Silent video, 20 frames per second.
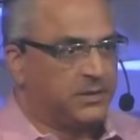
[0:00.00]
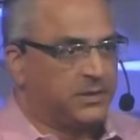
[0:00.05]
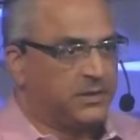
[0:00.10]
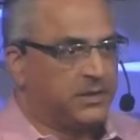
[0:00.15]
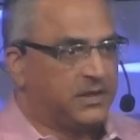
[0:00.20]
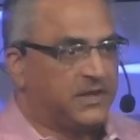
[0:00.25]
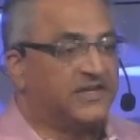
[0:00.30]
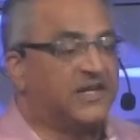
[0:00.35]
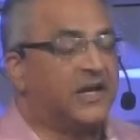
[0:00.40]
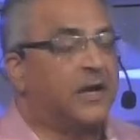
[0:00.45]

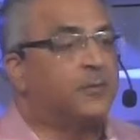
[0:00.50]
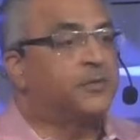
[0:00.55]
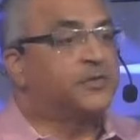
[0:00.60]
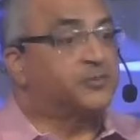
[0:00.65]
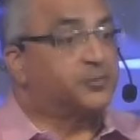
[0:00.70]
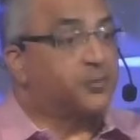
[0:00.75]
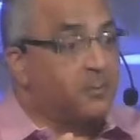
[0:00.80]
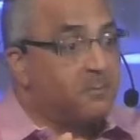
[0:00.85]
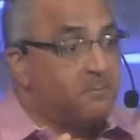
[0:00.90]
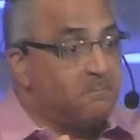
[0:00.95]
and they help us
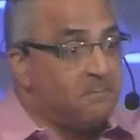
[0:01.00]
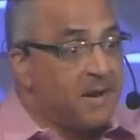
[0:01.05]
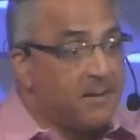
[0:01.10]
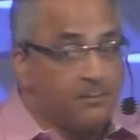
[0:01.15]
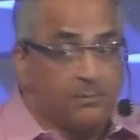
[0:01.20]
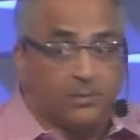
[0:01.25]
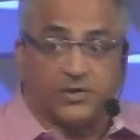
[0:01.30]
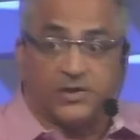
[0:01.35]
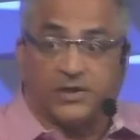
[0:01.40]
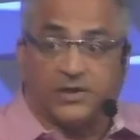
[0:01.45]

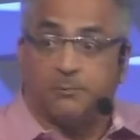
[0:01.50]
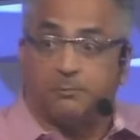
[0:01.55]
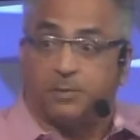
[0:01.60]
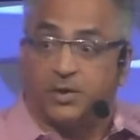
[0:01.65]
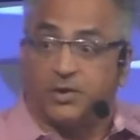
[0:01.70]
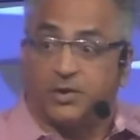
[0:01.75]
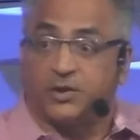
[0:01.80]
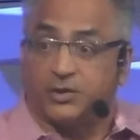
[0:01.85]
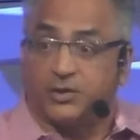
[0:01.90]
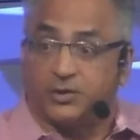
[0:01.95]
remember the
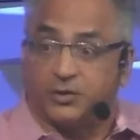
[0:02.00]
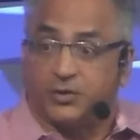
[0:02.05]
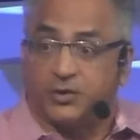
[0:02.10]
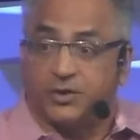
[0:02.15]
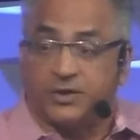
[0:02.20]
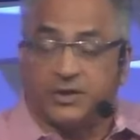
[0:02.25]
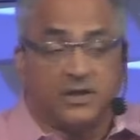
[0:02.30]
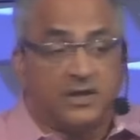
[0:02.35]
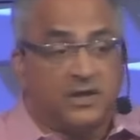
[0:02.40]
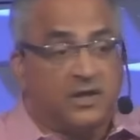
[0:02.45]
abundant
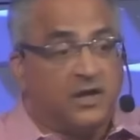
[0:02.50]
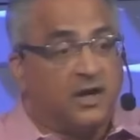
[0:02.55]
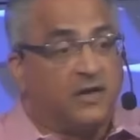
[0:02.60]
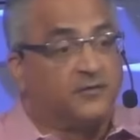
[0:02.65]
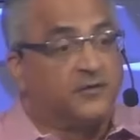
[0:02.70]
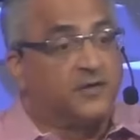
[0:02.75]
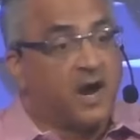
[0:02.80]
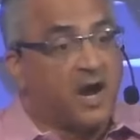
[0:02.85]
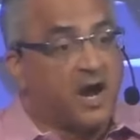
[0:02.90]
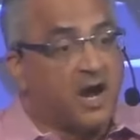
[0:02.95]
good of
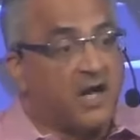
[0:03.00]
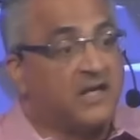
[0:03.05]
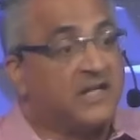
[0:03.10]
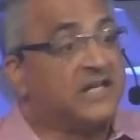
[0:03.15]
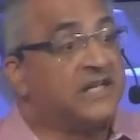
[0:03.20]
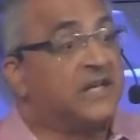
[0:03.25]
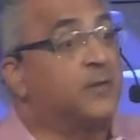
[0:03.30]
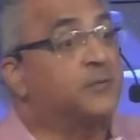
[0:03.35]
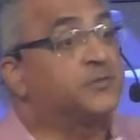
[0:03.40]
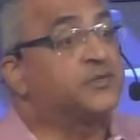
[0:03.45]
God. It
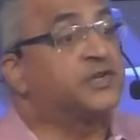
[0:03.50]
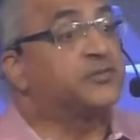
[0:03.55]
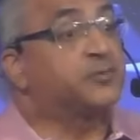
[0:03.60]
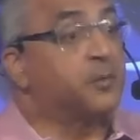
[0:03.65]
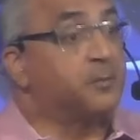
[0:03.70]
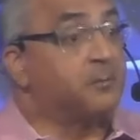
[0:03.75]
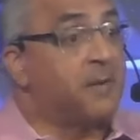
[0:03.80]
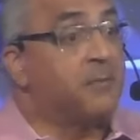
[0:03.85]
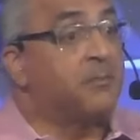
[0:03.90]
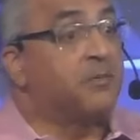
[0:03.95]
helps us
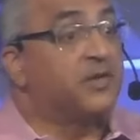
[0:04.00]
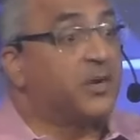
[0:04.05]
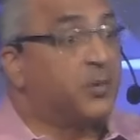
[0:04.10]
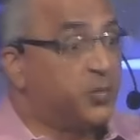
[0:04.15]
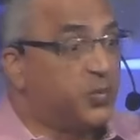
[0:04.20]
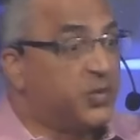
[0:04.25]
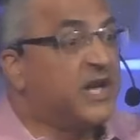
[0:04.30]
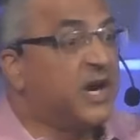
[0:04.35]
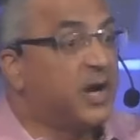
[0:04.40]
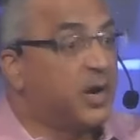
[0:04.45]
remember that
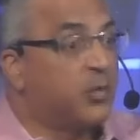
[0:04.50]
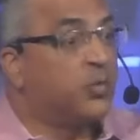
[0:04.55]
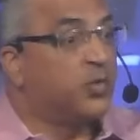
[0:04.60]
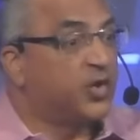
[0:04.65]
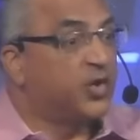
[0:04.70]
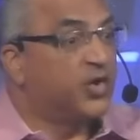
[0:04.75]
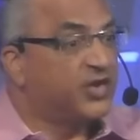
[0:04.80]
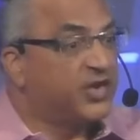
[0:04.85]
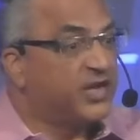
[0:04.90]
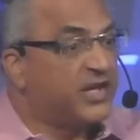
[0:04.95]
we are
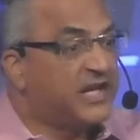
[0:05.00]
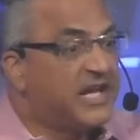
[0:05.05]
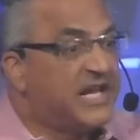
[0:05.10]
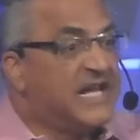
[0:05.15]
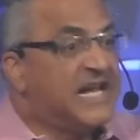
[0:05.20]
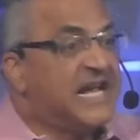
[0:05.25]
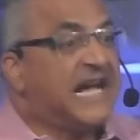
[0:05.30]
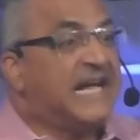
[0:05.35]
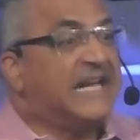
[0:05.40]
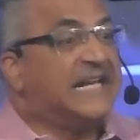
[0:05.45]
worthy,
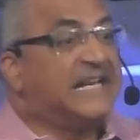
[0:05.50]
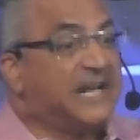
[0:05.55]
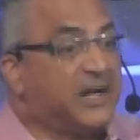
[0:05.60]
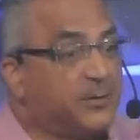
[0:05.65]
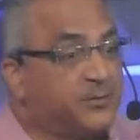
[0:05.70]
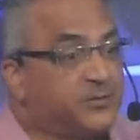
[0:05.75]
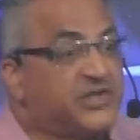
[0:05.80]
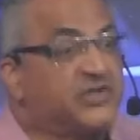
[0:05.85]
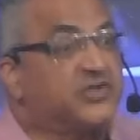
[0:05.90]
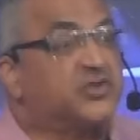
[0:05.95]
and it
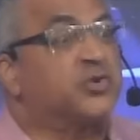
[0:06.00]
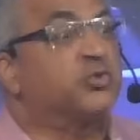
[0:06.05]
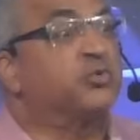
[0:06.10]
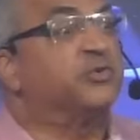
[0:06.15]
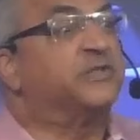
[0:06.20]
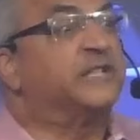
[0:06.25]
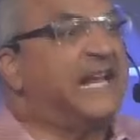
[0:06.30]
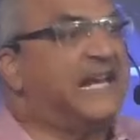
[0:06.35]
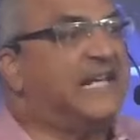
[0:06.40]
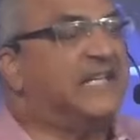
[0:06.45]
helps us
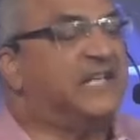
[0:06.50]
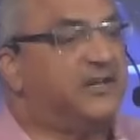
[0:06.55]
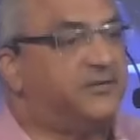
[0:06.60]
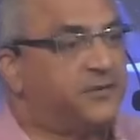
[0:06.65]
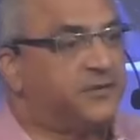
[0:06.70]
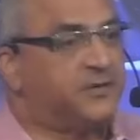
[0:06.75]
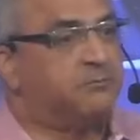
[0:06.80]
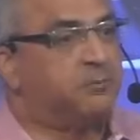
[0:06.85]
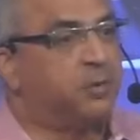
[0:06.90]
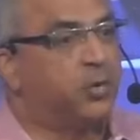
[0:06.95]
create
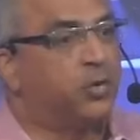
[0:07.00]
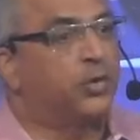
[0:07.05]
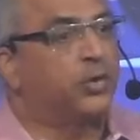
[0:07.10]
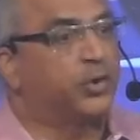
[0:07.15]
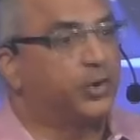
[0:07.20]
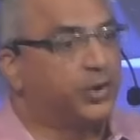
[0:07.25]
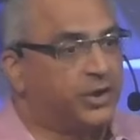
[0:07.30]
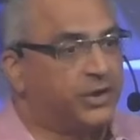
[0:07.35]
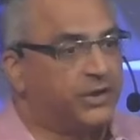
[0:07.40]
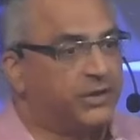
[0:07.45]
even more
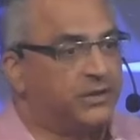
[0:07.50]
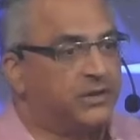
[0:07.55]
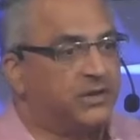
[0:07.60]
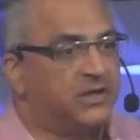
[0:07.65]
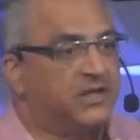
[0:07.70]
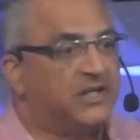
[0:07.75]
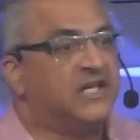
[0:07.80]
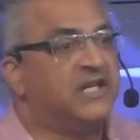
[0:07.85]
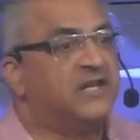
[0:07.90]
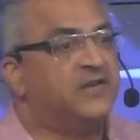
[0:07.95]
good,
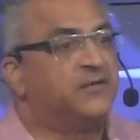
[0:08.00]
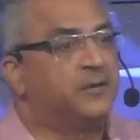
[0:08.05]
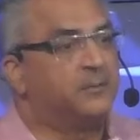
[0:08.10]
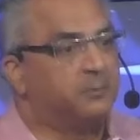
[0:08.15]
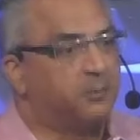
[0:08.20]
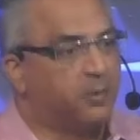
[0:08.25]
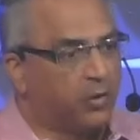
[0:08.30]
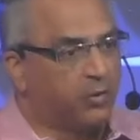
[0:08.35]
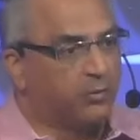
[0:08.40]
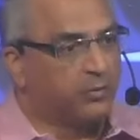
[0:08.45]
even
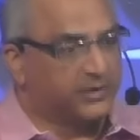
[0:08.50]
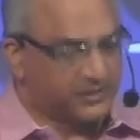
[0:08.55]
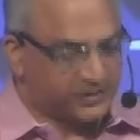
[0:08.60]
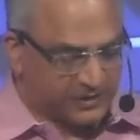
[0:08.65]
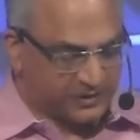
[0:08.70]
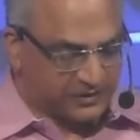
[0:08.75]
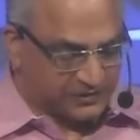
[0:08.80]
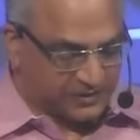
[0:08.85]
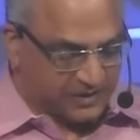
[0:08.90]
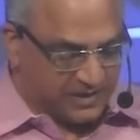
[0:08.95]
more
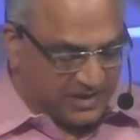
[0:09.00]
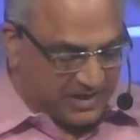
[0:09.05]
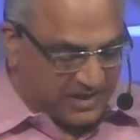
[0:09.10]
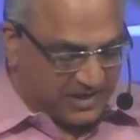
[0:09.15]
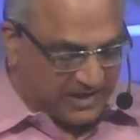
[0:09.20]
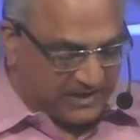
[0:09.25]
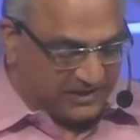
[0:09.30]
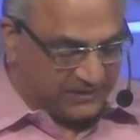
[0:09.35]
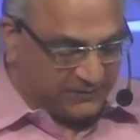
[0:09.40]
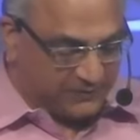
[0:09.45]
riches,
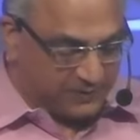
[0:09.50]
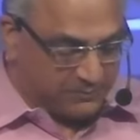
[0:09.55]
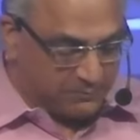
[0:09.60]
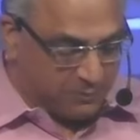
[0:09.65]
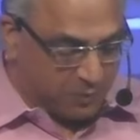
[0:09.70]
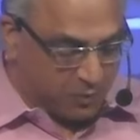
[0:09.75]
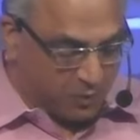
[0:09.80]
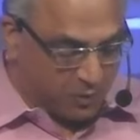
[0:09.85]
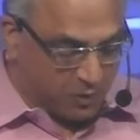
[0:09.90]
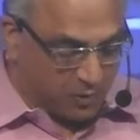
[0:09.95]
and even
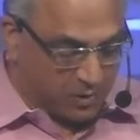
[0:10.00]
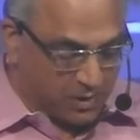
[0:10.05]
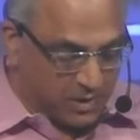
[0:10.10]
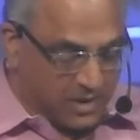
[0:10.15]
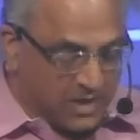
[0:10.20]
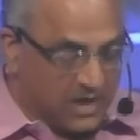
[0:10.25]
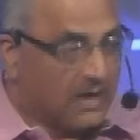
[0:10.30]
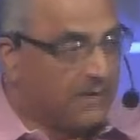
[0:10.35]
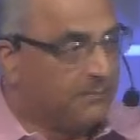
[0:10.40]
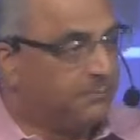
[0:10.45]
more
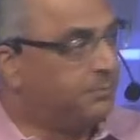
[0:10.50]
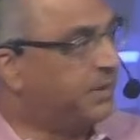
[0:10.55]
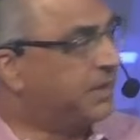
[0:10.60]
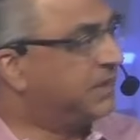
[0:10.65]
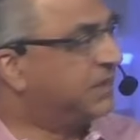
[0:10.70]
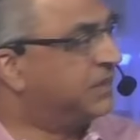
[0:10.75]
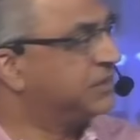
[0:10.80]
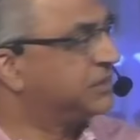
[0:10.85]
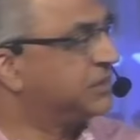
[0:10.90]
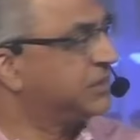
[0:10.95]

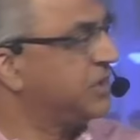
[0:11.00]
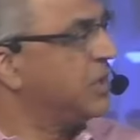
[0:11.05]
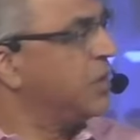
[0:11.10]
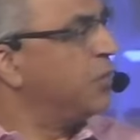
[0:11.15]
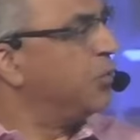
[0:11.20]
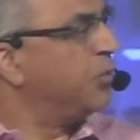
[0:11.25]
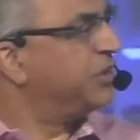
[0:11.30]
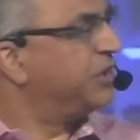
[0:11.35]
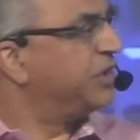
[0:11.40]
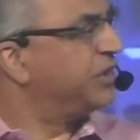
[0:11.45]
abundance.
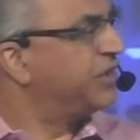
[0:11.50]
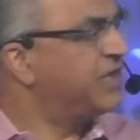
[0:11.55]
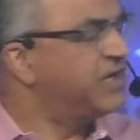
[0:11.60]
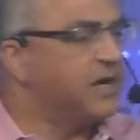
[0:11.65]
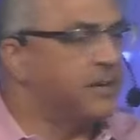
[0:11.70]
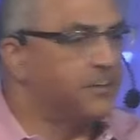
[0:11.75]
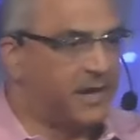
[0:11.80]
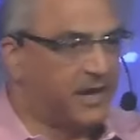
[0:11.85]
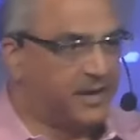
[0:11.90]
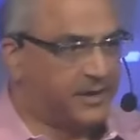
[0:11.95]
When you think
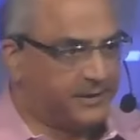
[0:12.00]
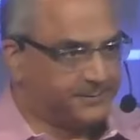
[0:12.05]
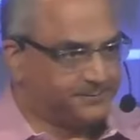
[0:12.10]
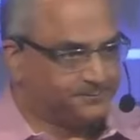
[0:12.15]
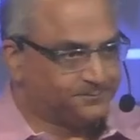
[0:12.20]
about it,